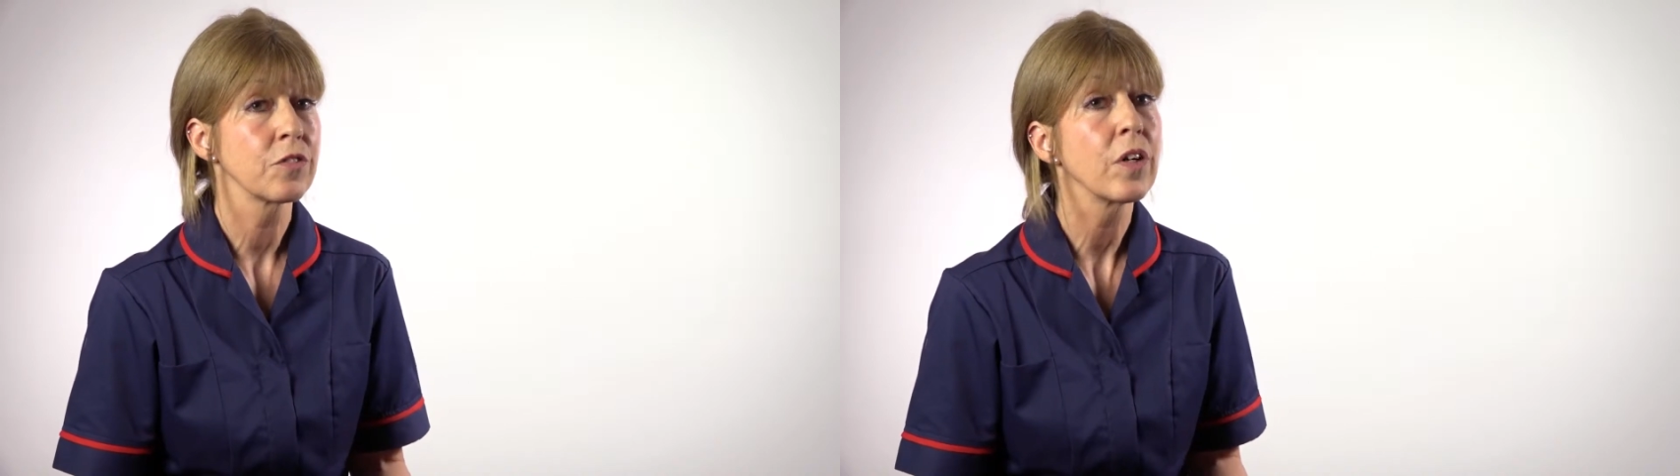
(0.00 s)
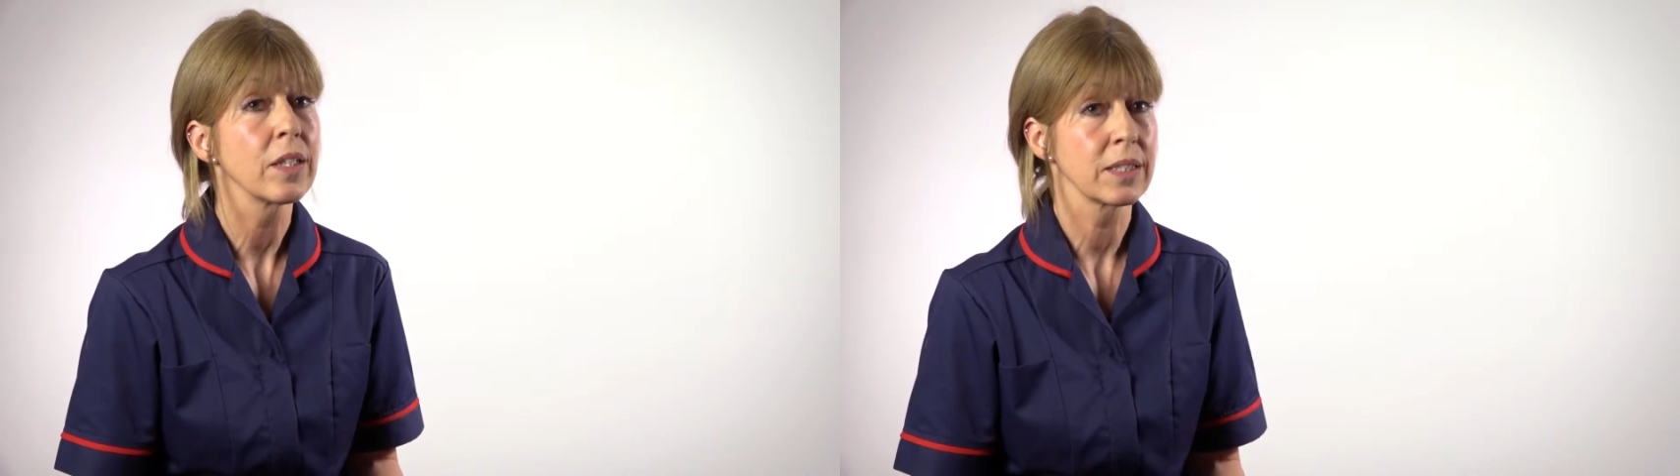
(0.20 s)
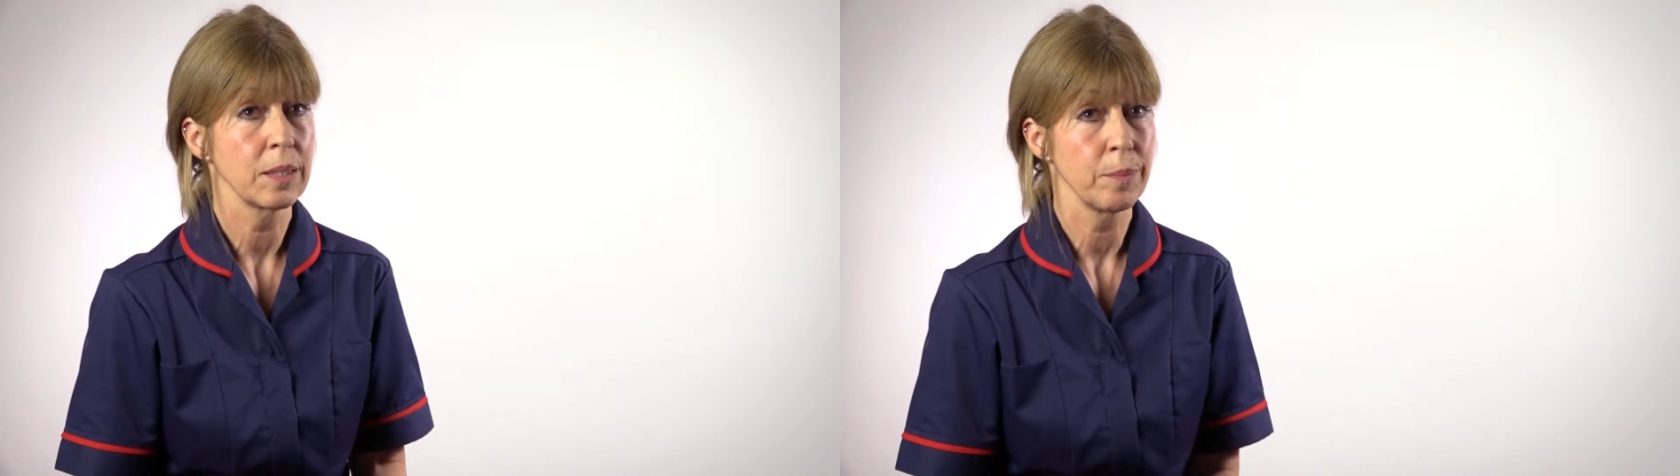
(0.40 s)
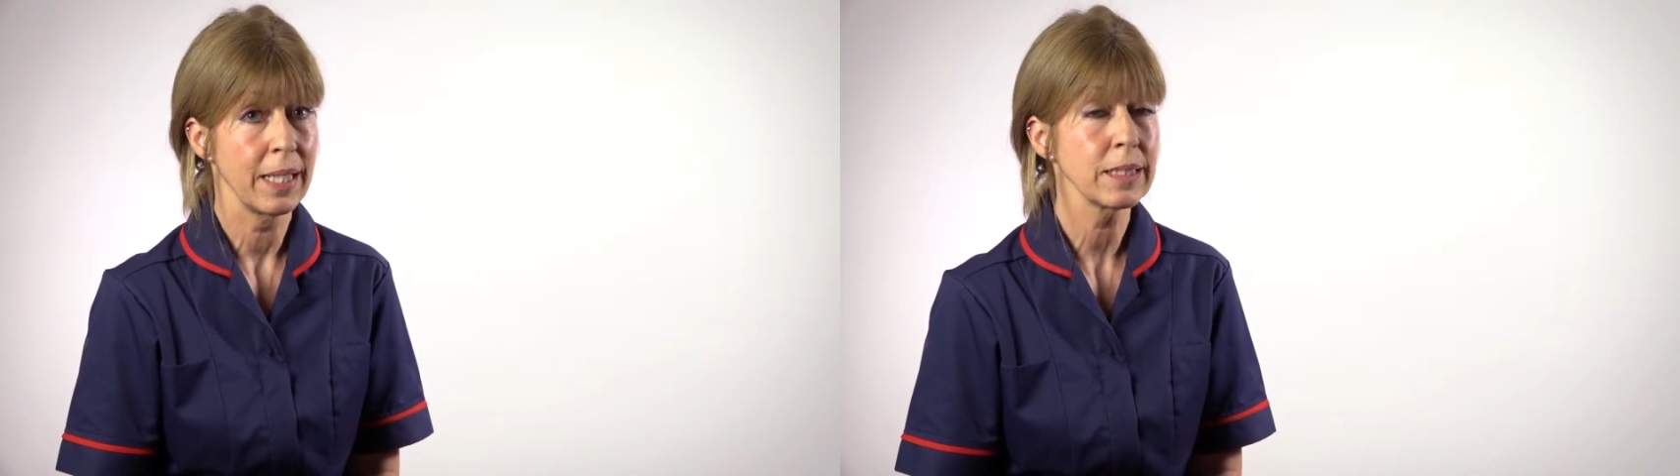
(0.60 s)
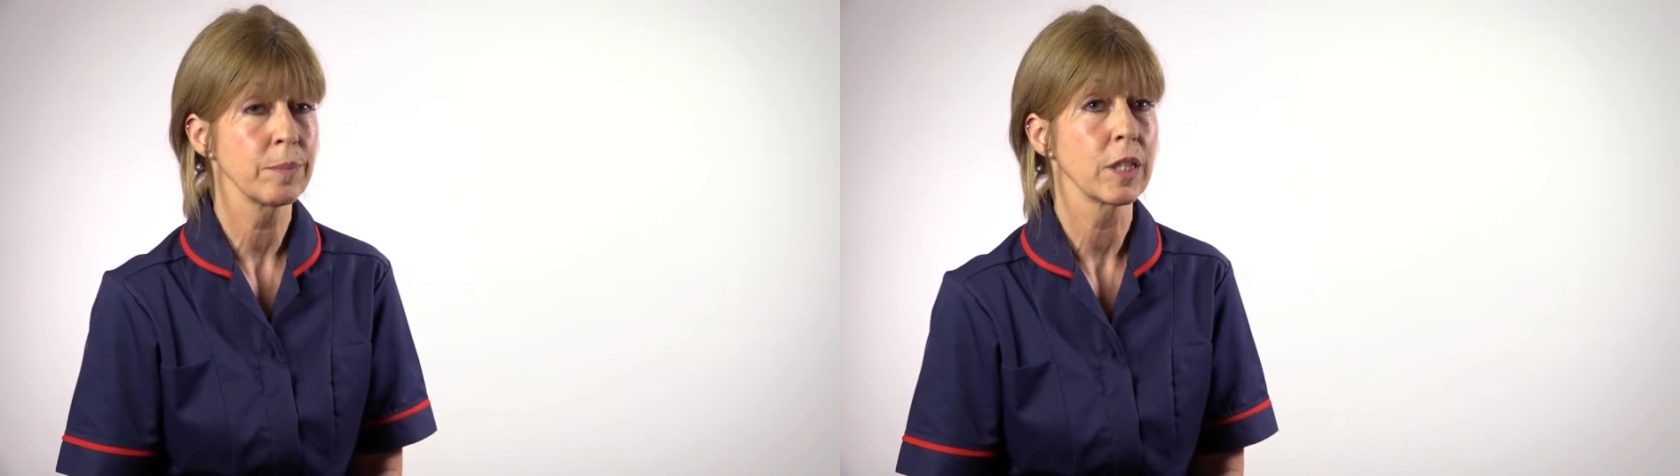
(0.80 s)
fasting
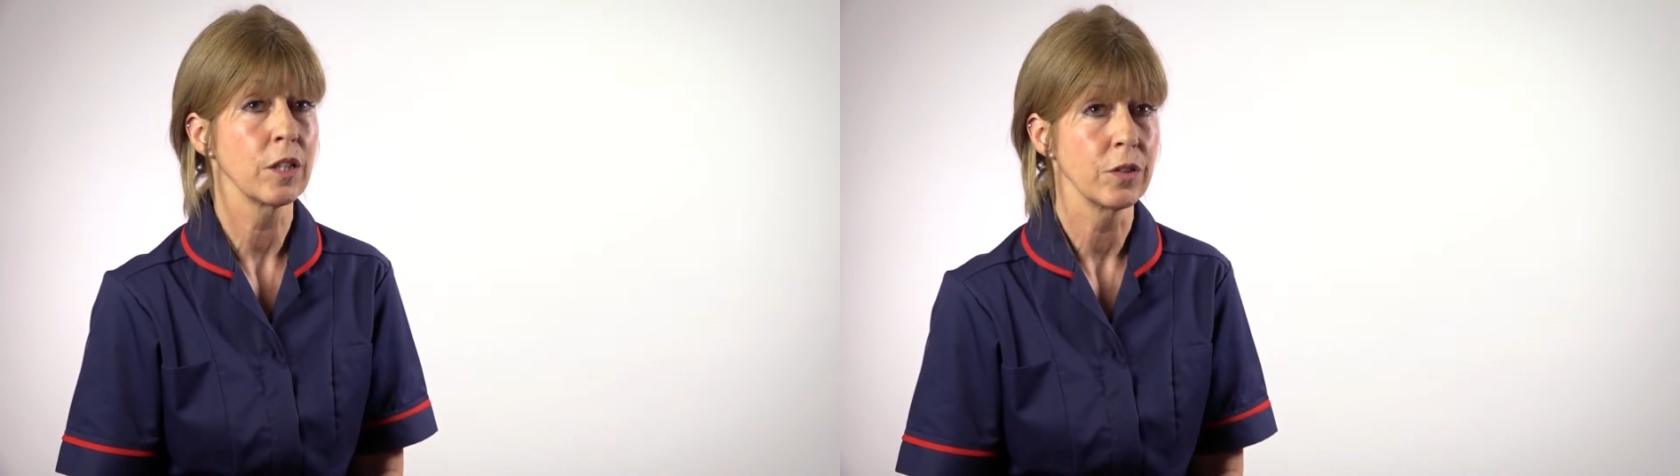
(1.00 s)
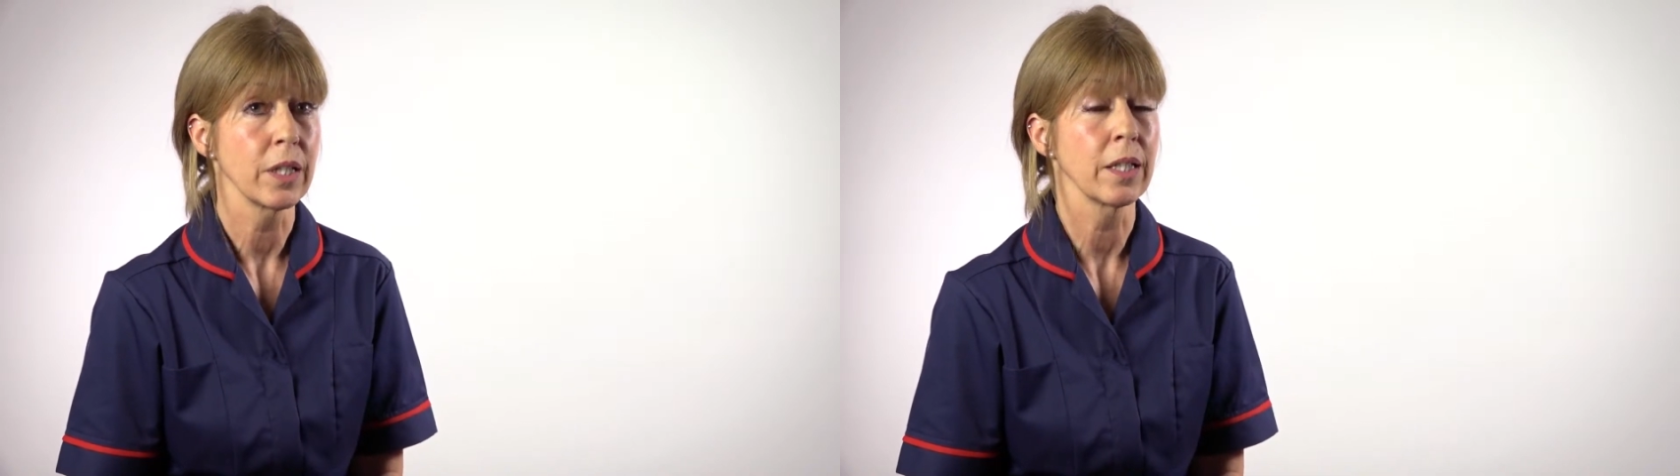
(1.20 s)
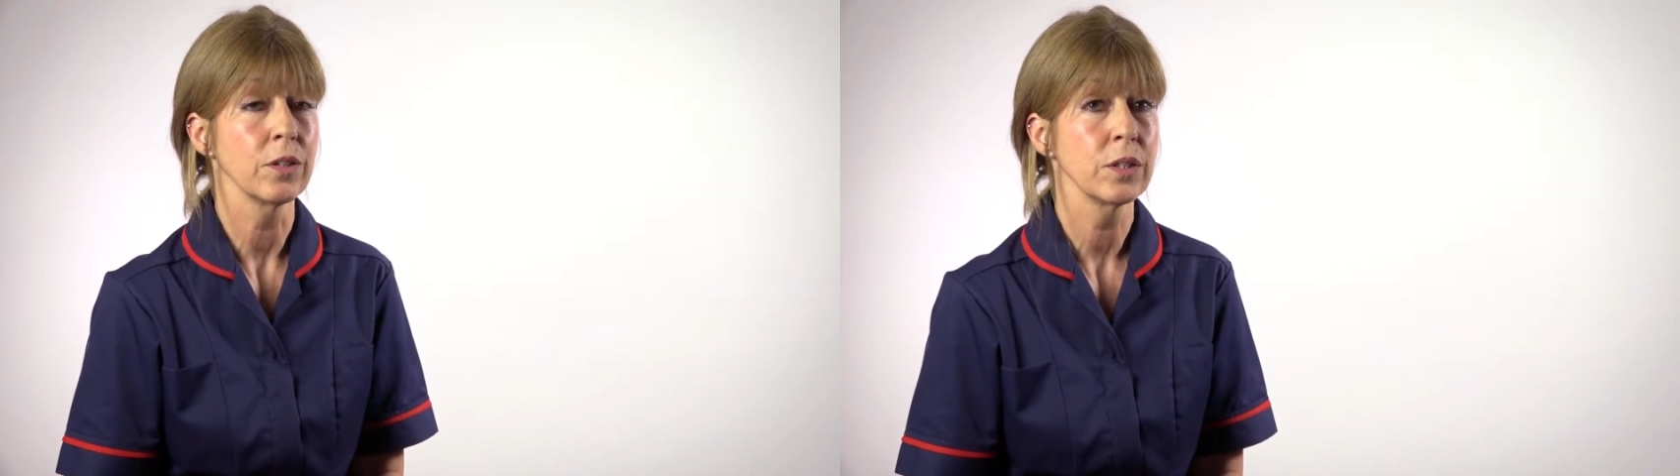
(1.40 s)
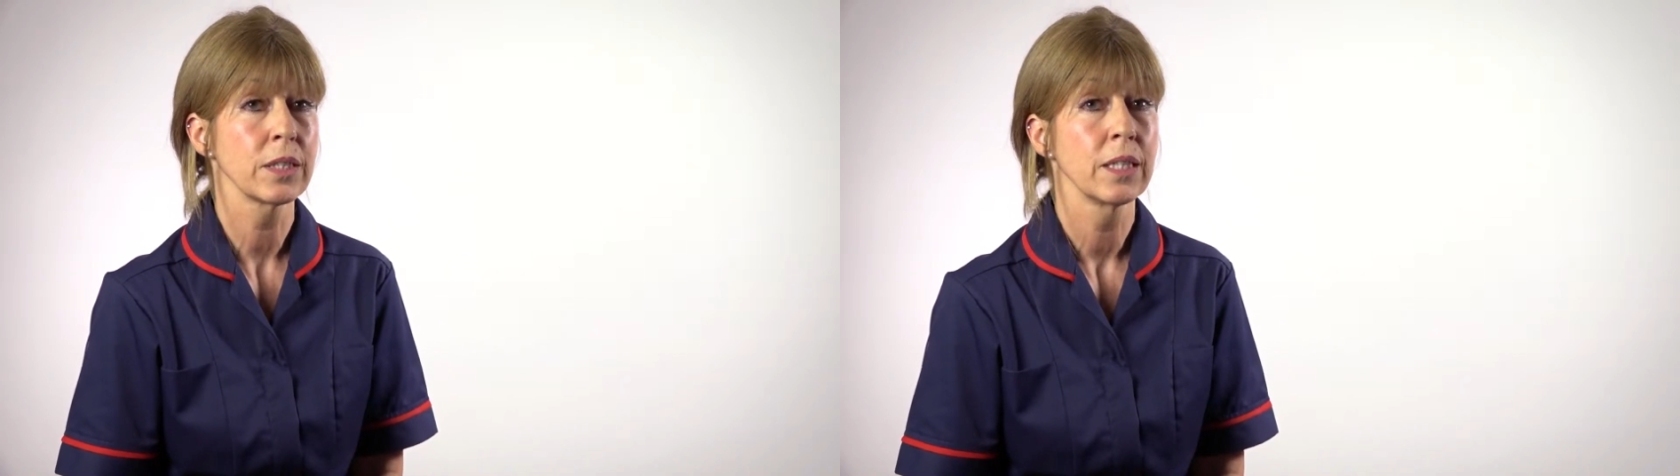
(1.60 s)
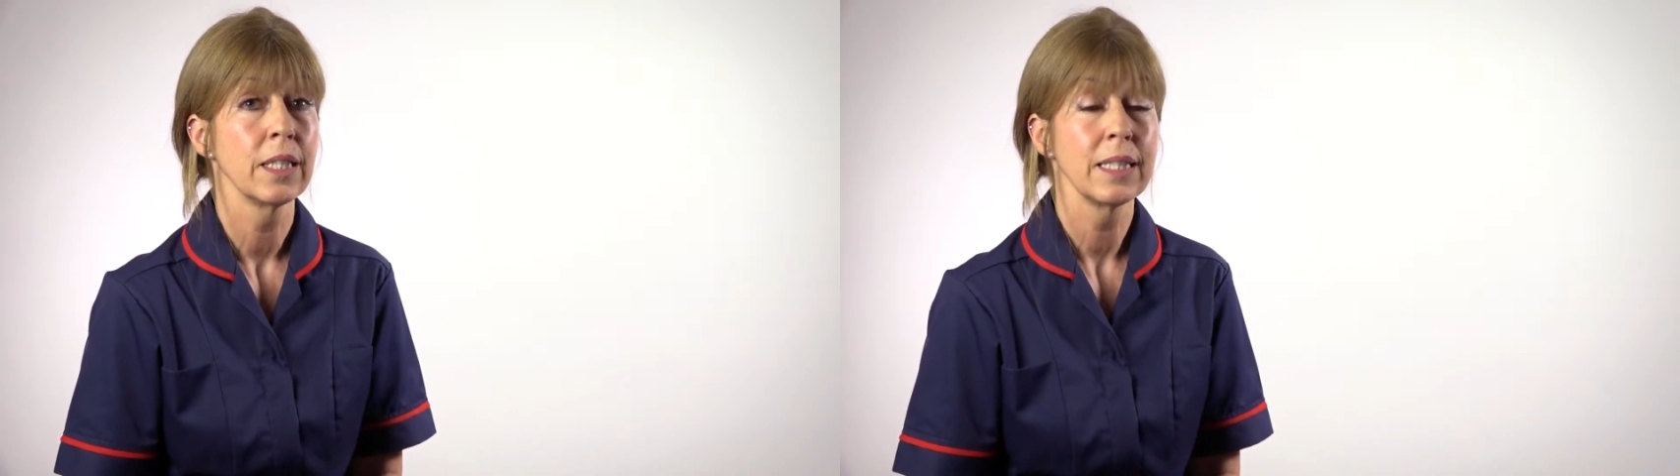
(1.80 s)
plasma glucose